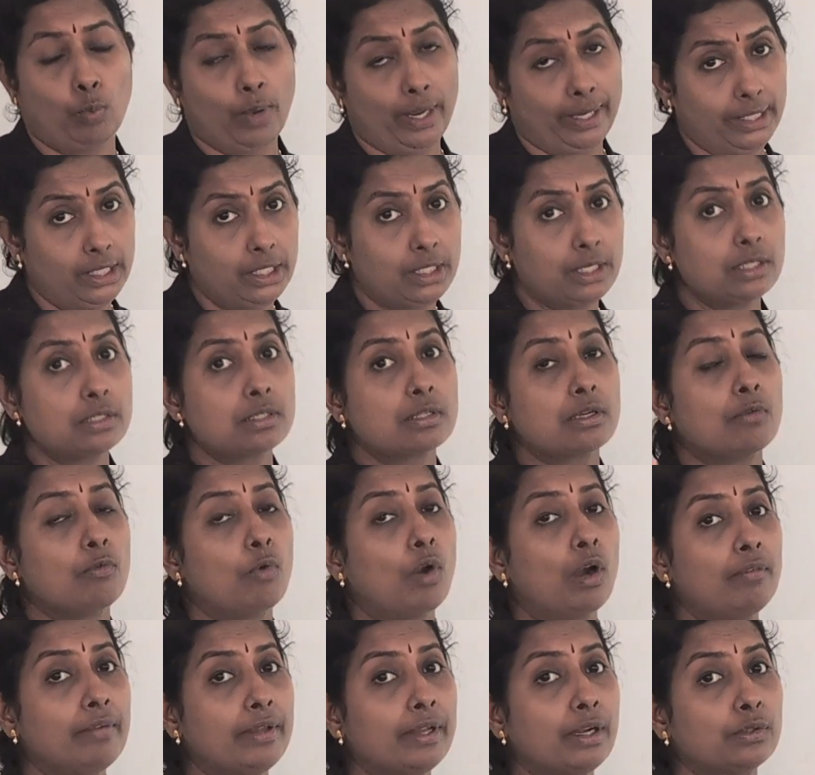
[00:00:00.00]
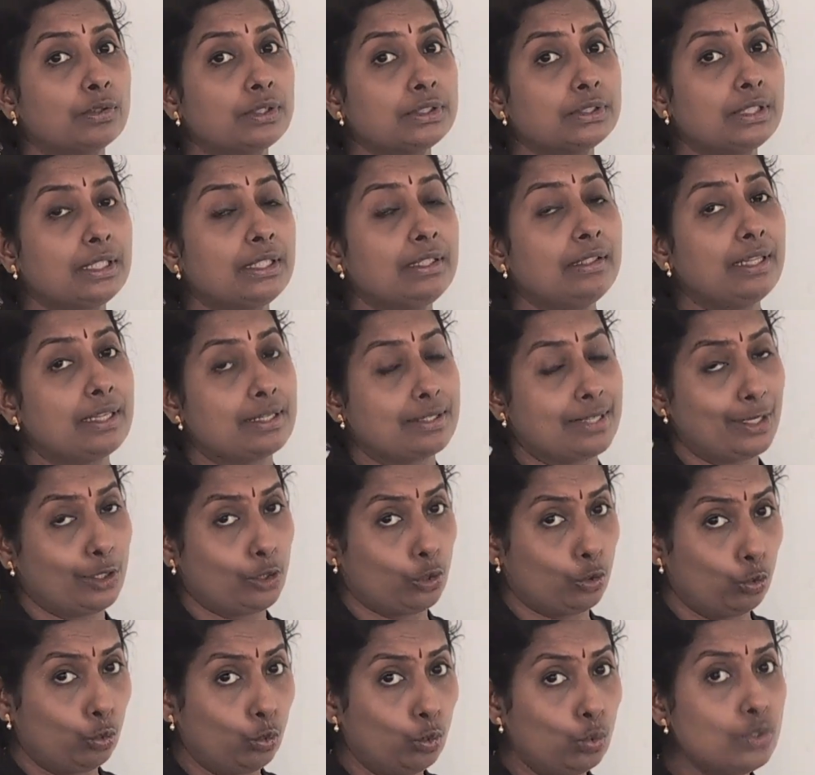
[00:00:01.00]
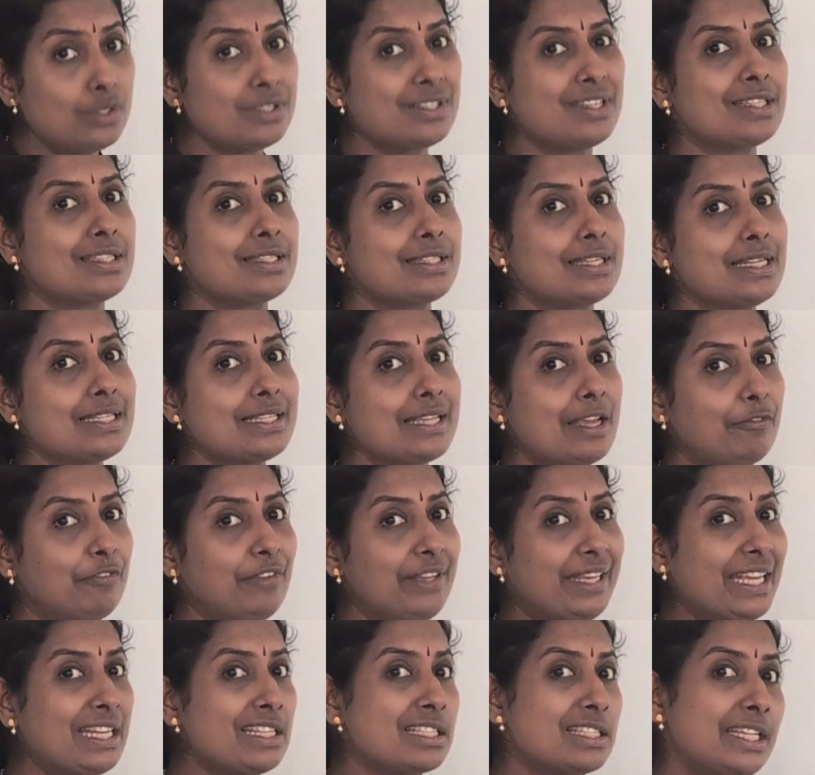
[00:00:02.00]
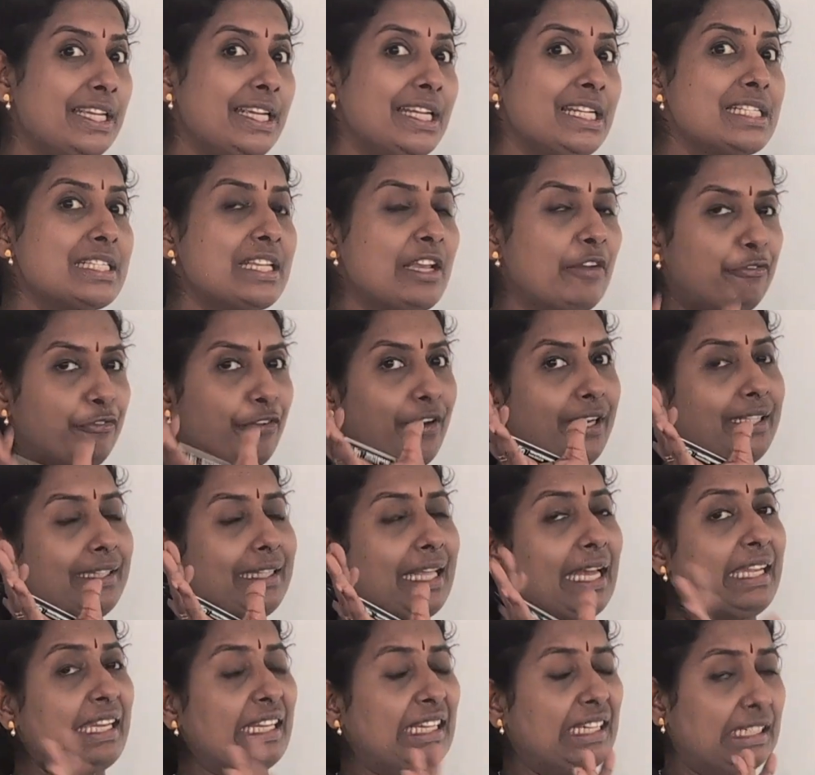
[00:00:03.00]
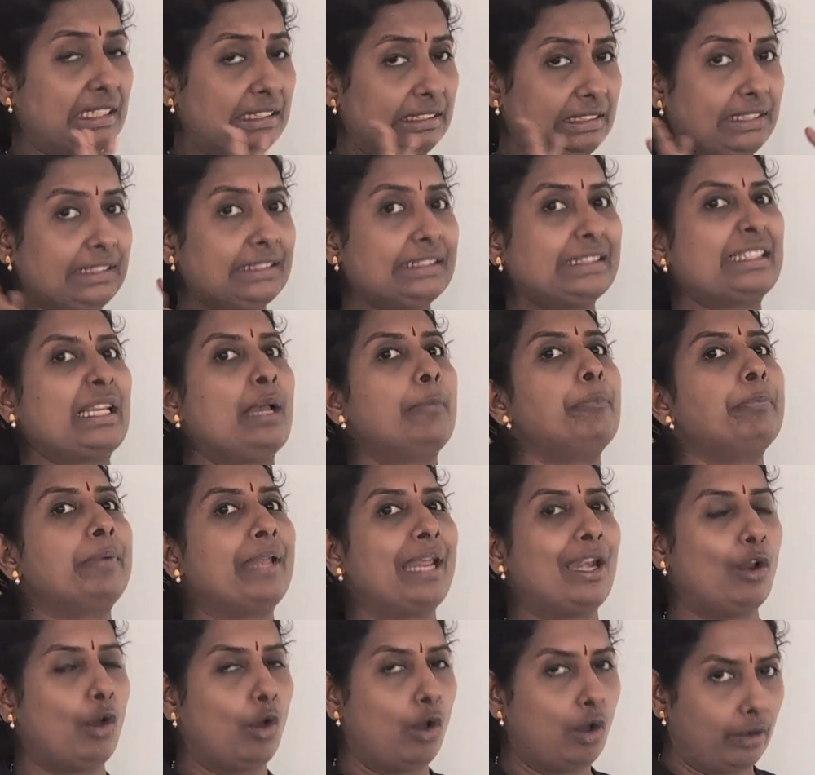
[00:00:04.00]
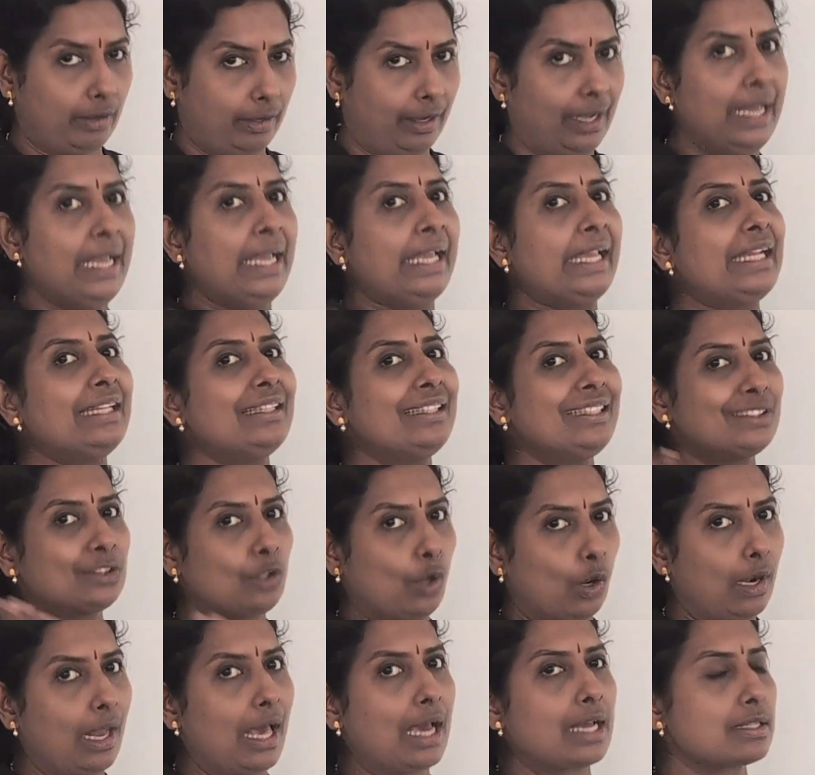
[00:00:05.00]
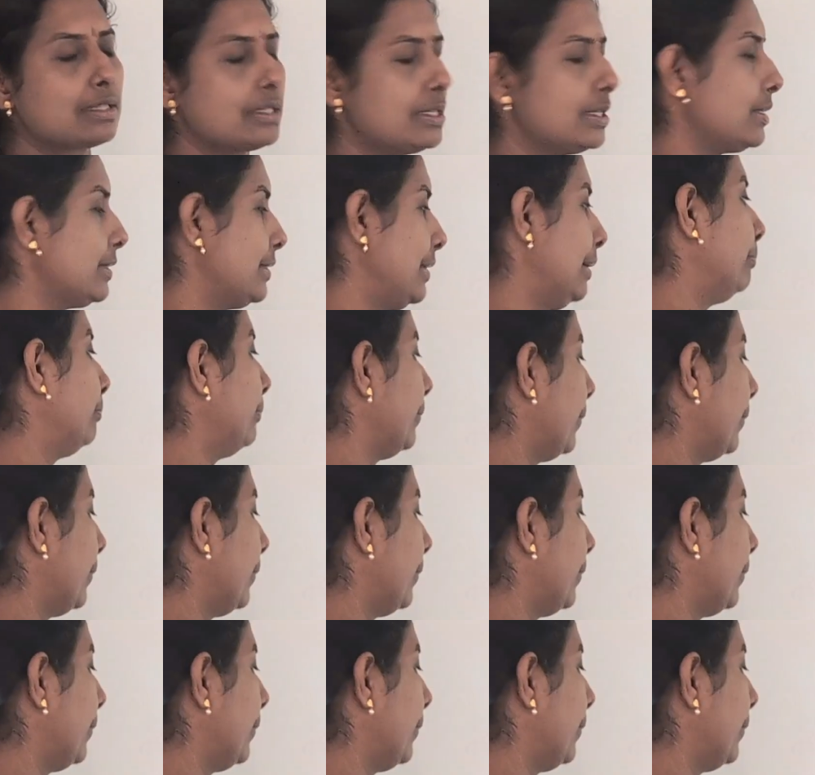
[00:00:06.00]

Why it is revolving around the sun? There is a huge distance, and we can see its effect that Earth is kept along in the solar system,